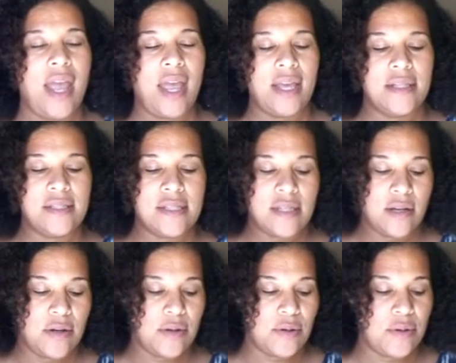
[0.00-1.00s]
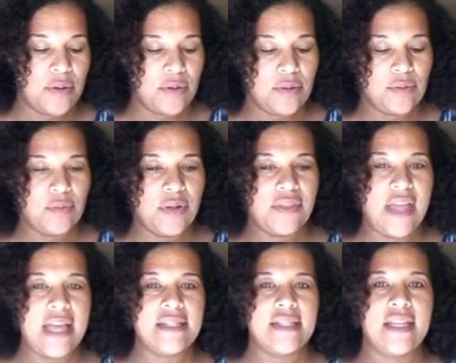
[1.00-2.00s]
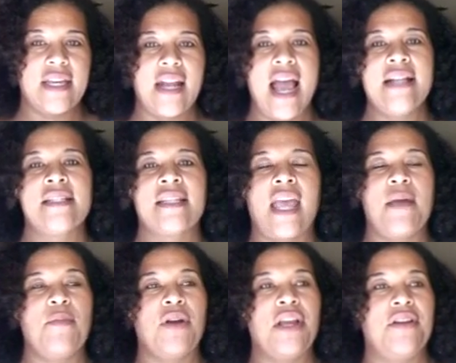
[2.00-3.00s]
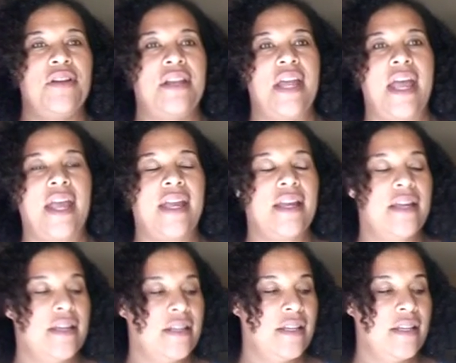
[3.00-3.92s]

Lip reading: And so with that said, I just came on here today